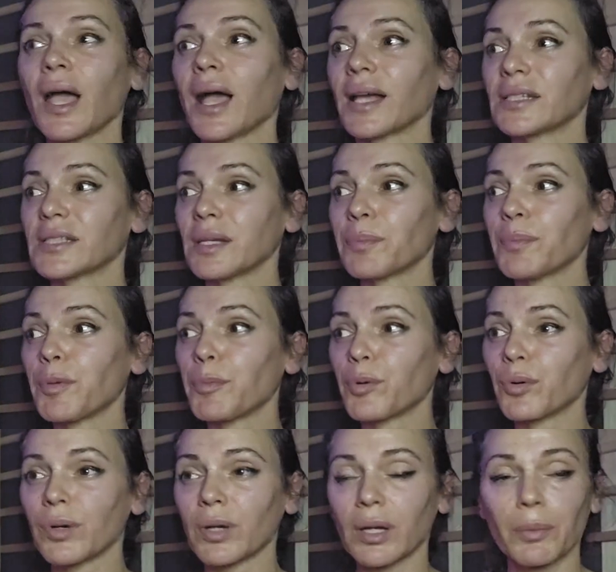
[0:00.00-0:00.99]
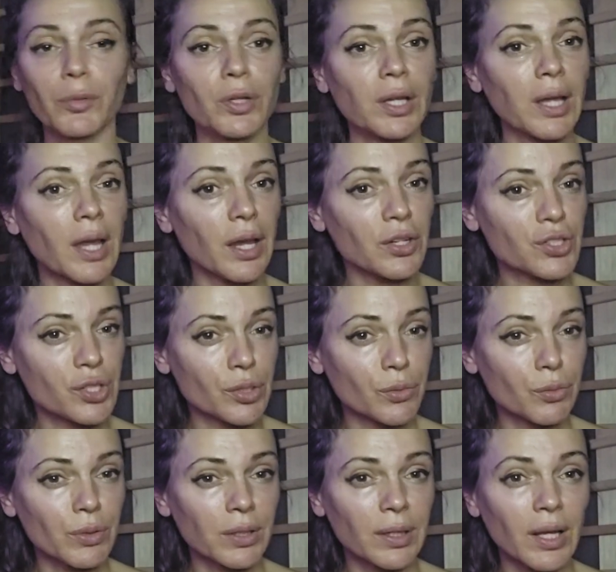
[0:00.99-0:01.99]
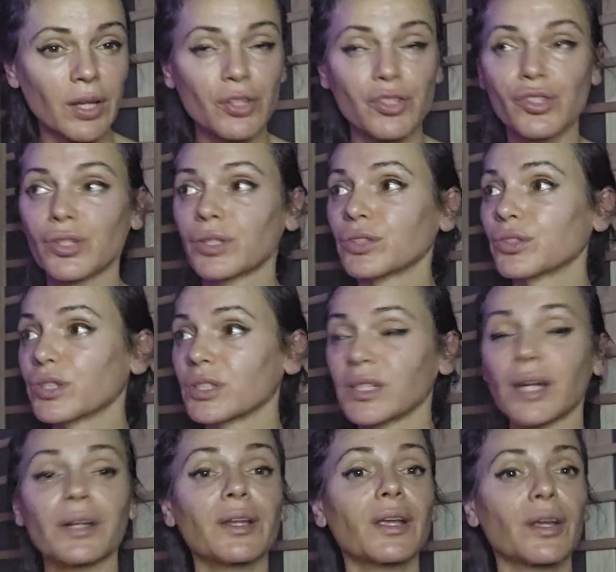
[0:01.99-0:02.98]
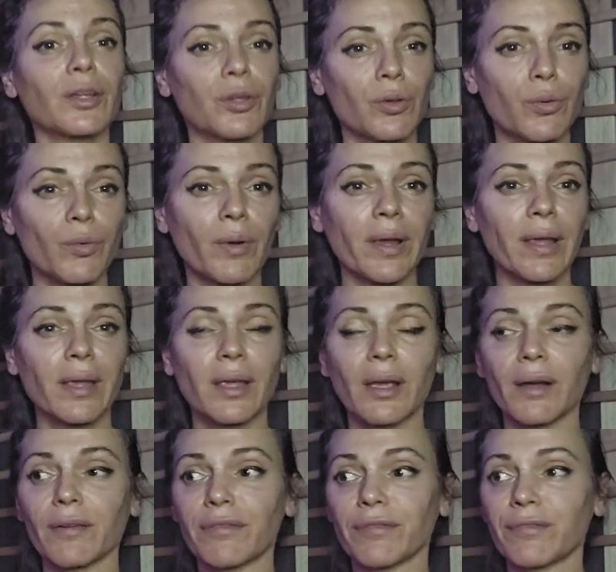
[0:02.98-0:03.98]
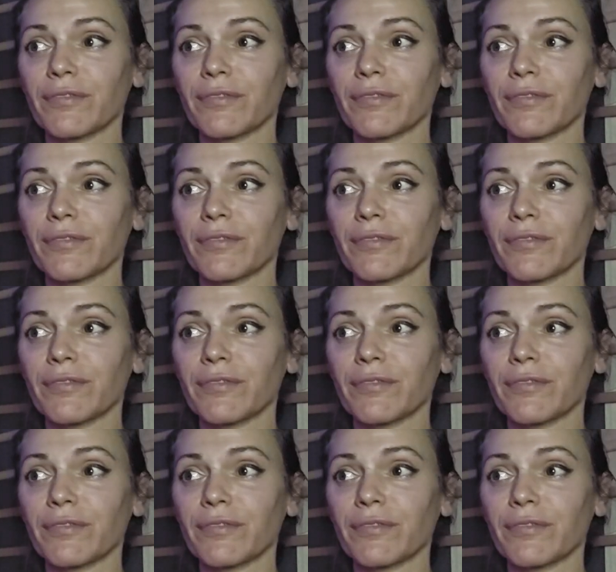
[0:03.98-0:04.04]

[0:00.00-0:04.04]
I see people in communication with nature, just starting a new way of